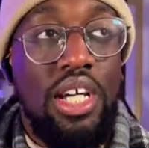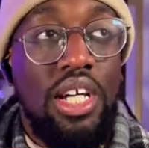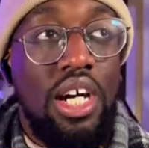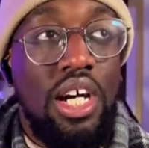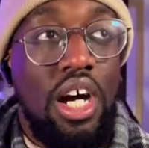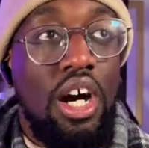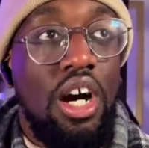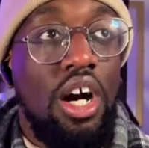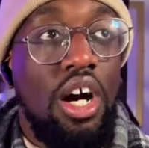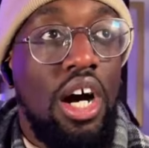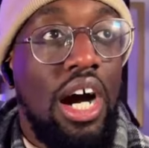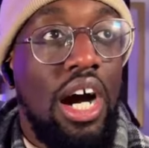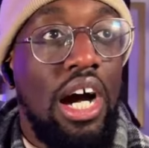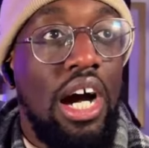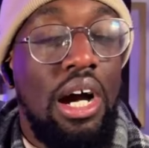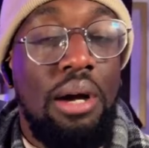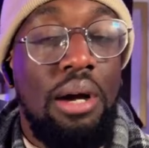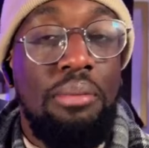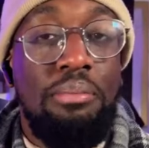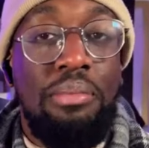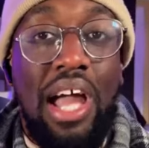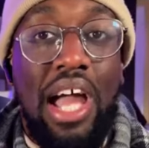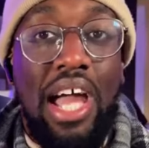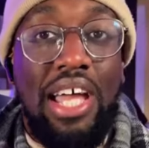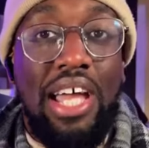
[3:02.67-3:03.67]
uh,
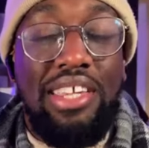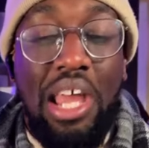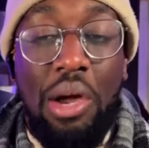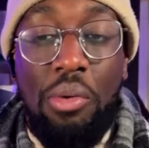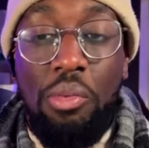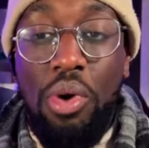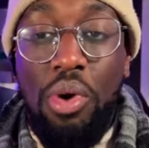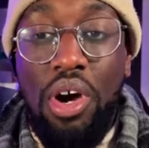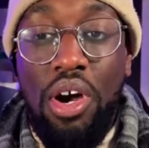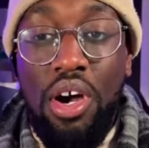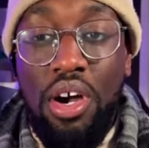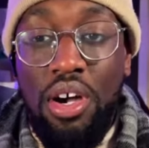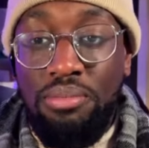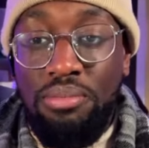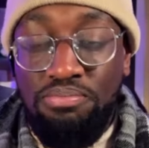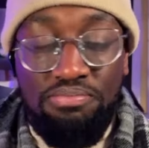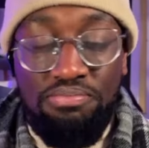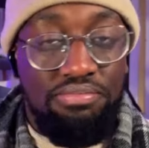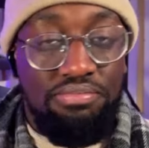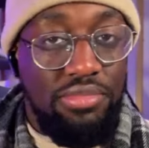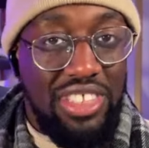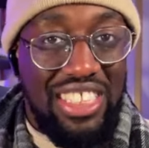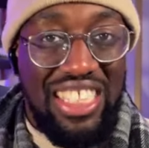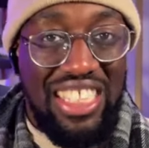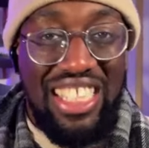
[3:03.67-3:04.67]
um, and that were
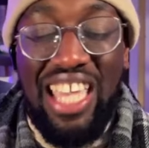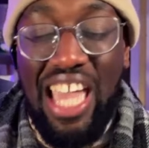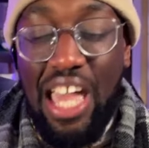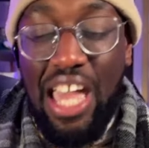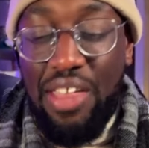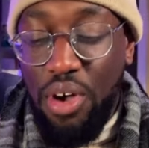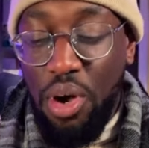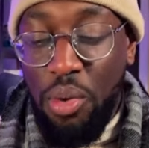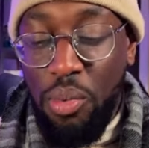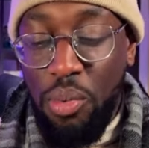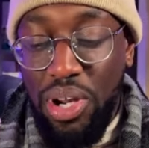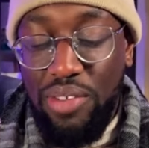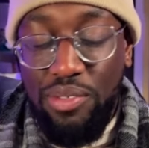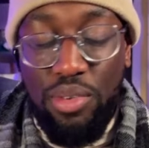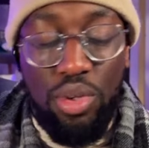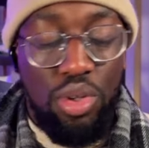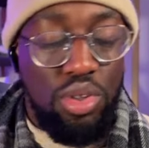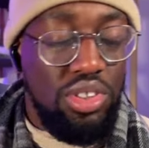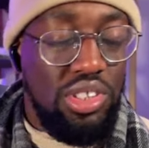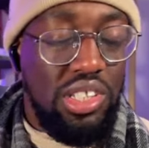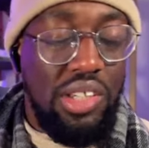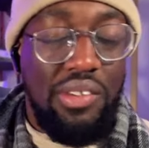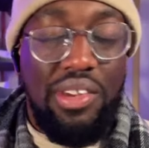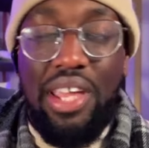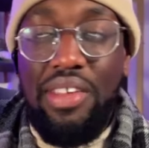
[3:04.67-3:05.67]
together or whatever, or
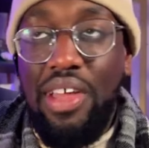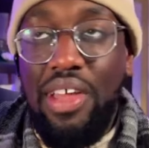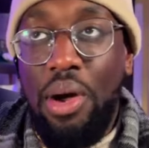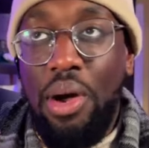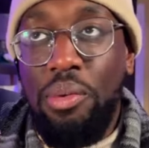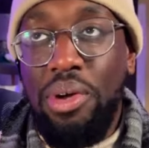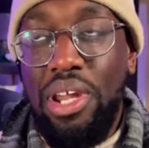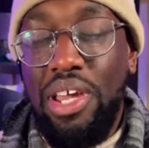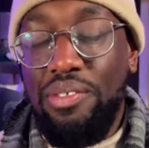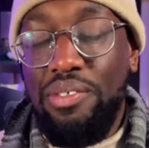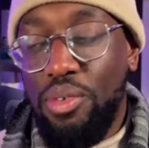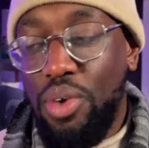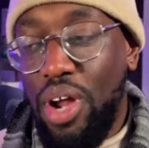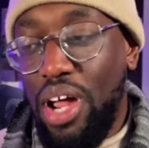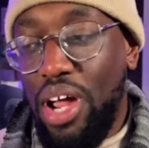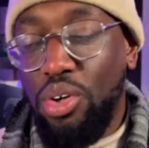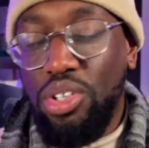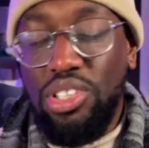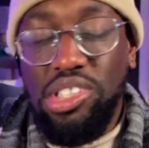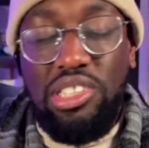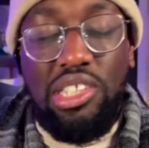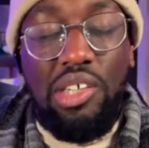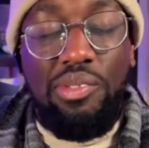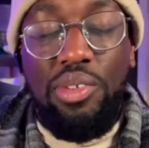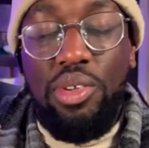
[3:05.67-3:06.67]
something like that, or whatever, right?
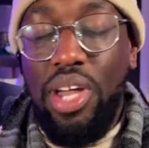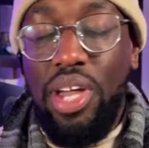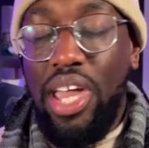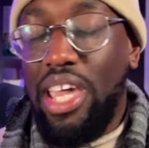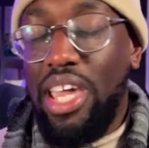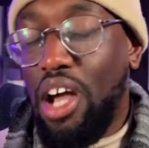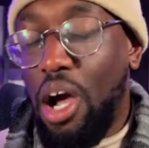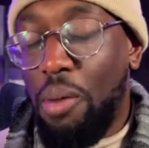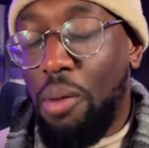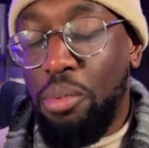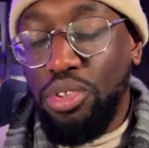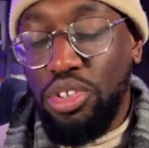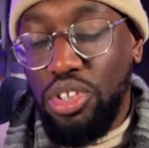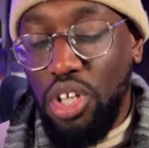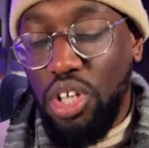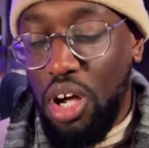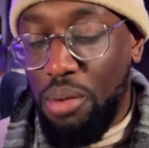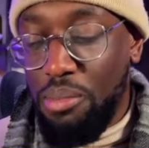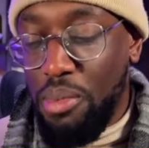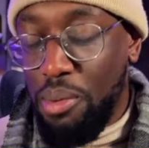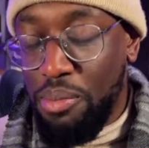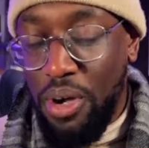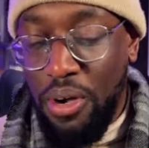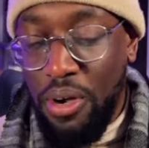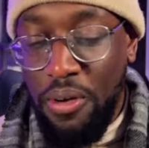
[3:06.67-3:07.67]
Or seven or eight couples, I can't
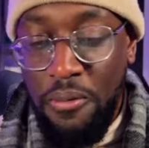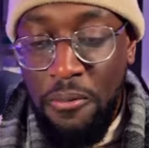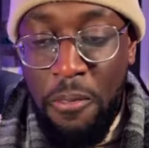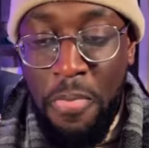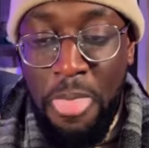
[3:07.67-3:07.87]
remember.